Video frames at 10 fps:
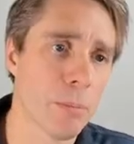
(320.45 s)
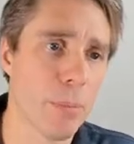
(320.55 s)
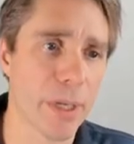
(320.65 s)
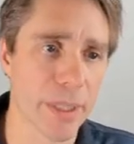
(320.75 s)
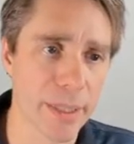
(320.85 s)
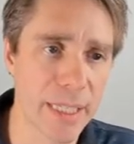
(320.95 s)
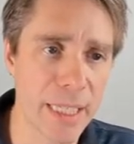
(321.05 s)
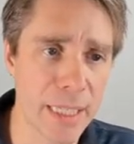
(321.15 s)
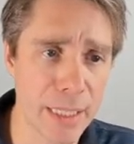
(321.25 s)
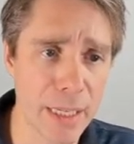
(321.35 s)
But
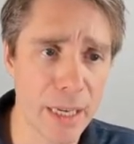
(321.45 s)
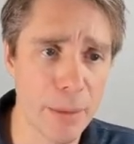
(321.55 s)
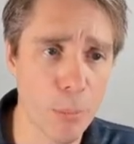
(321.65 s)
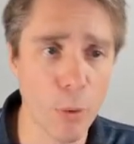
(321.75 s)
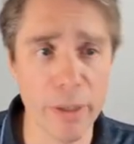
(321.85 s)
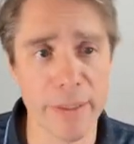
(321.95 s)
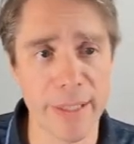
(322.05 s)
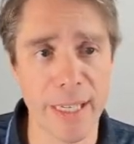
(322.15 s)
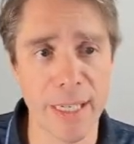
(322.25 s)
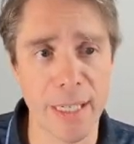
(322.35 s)
the important
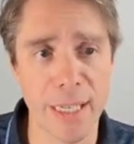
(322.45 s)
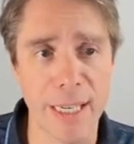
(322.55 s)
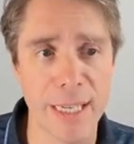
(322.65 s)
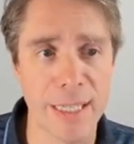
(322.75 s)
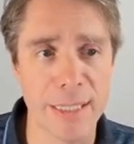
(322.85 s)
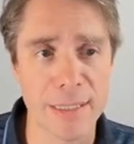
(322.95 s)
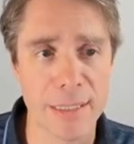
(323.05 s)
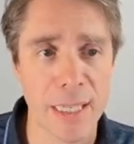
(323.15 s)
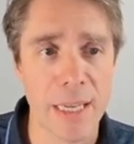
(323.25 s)
thing is